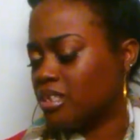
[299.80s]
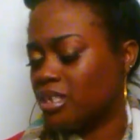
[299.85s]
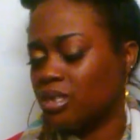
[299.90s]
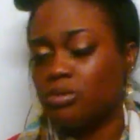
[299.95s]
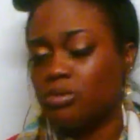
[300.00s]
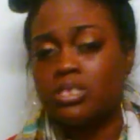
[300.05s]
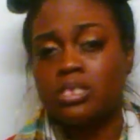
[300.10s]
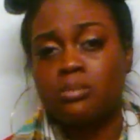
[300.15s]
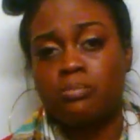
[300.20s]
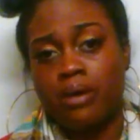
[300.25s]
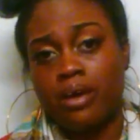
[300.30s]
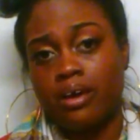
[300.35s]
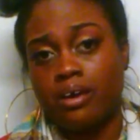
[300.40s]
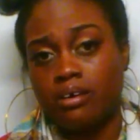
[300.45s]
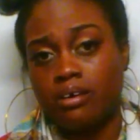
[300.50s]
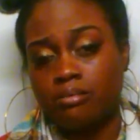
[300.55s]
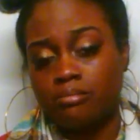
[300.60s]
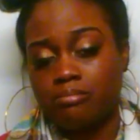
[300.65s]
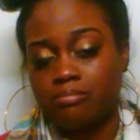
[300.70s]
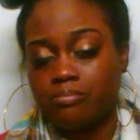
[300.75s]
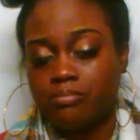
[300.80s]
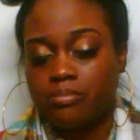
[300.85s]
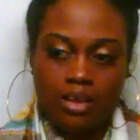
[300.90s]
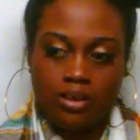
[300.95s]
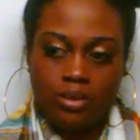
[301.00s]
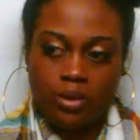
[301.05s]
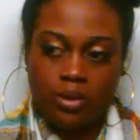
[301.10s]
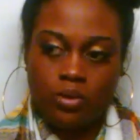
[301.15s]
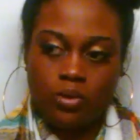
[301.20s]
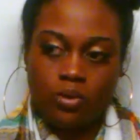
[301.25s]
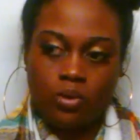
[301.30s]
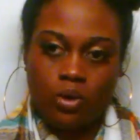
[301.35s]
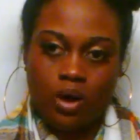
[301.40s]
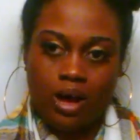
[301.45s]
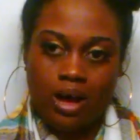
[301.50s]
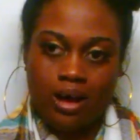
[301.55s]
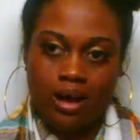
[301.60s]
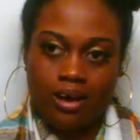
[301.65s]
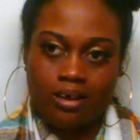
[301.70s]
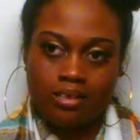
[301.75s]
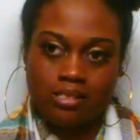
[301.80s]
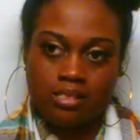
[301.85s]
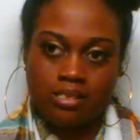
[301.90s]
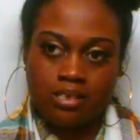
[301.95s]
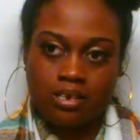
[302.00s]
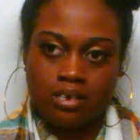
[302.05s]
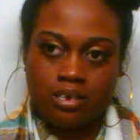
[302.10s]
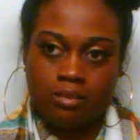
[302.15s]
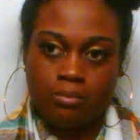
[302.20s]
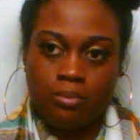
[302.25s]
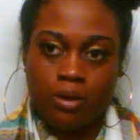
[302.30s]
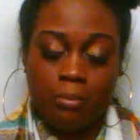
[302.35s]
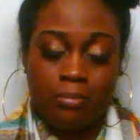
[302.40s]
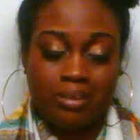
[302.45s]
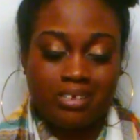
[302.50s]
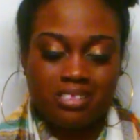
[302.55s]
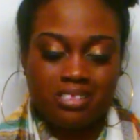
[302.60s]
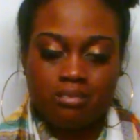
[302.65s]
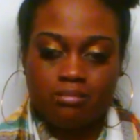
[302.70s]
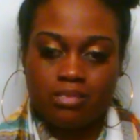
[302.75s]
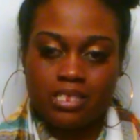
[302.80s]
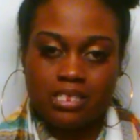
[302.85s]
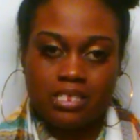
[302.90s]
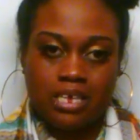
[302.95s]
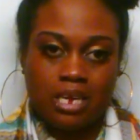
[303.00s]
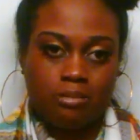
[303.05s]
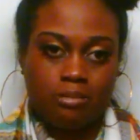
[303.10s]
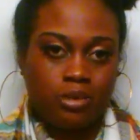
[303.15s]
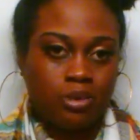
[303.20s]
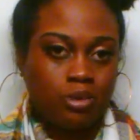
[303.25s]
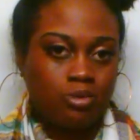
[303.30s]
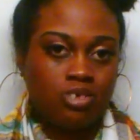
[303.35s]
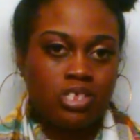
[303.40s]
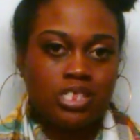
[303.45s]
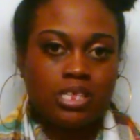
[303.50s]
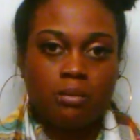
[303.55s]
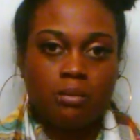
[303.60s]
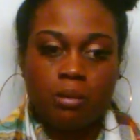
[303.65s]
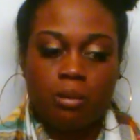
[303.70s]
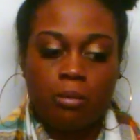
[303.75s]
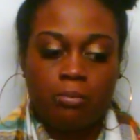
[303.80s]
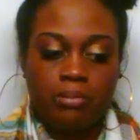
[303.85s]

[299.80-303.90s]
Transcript: It was bad. I took it upon myself to tell him, just come to